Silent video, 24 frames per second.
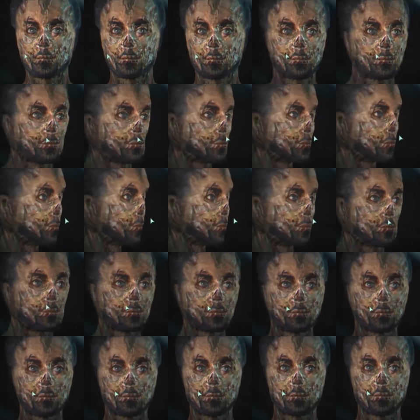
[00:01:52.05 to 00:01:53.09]
Yes, I
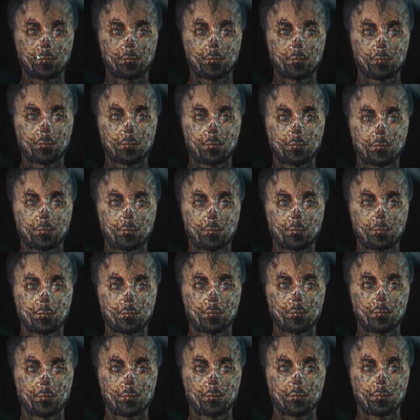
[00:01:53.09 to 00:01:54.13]
can have. Oh, I can have a
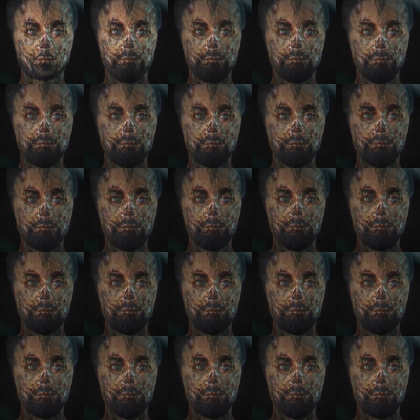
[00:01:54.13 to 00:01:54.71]
mustache.